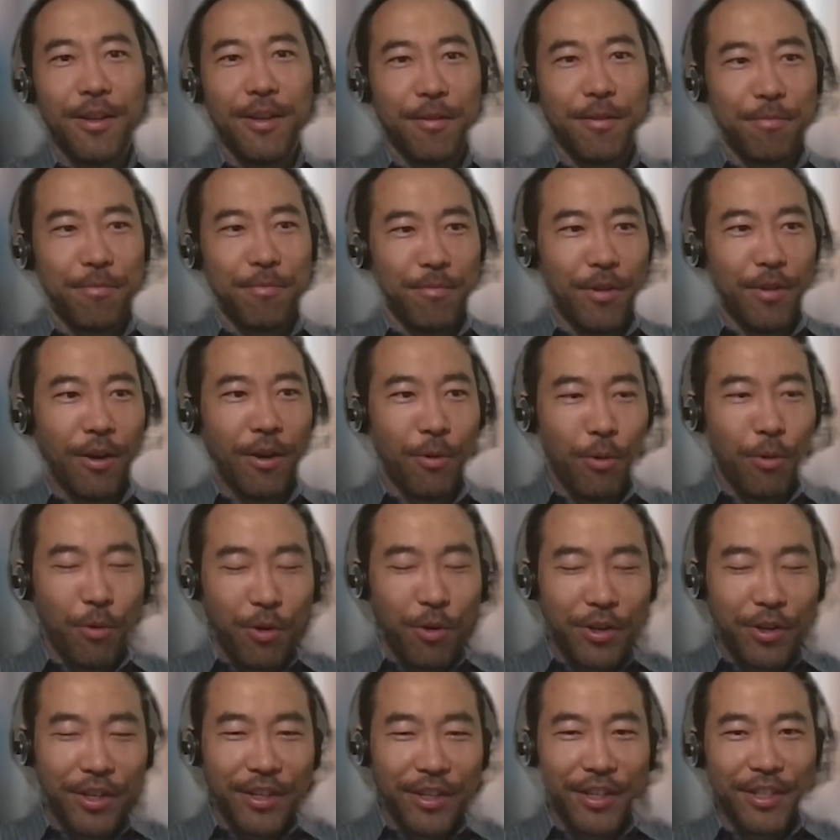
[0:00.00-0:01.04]

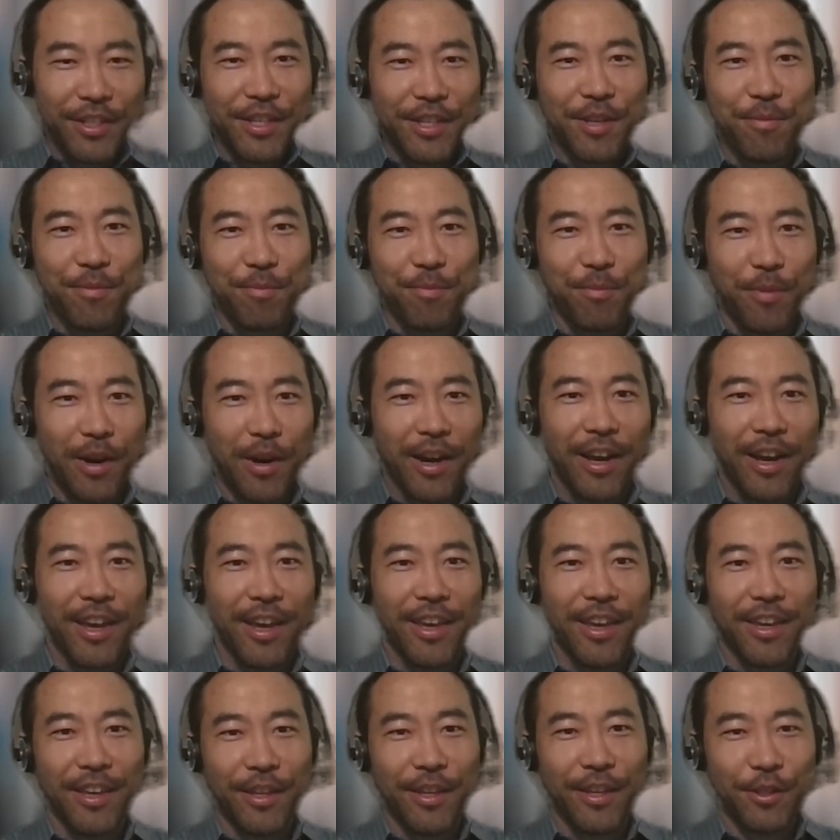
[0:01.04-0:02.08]
hoarded
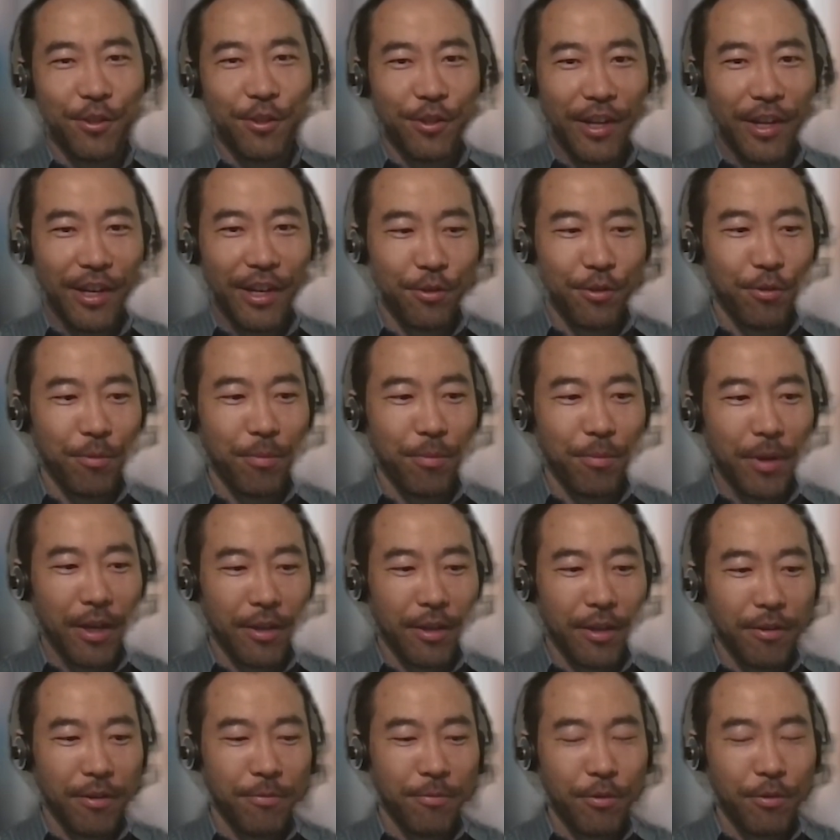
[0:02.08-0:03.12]
by international
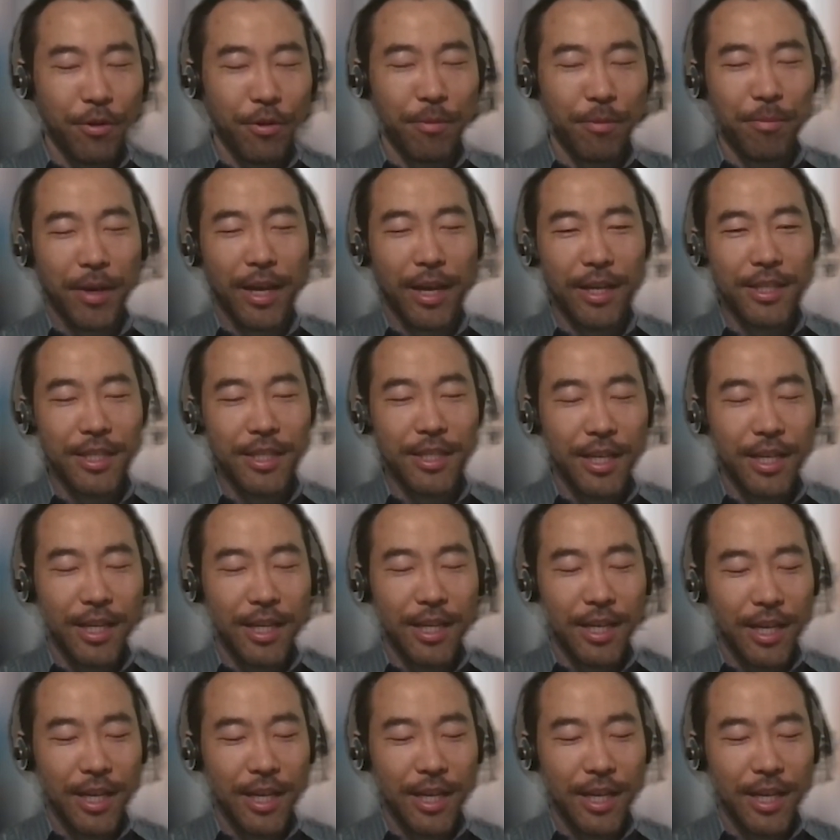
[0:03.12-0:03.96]
bank or foreign banks,